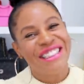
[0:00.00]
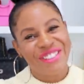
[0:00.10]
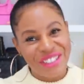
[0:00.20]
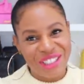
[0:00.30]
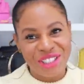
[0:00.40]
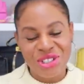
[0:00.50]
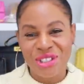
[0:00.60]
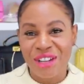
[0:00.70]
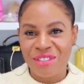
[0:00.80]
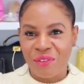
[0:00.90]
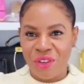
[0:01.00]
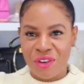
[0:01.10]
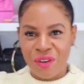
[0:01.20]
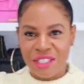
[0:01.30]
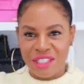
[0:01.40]
So I took the shoes off. So if you
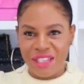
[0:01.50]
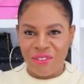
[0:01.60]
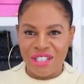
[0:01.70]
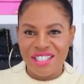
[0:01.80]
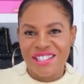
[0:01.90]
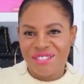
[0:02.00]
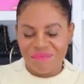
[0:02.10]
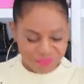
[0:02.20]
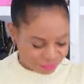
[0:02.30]
notice a difference,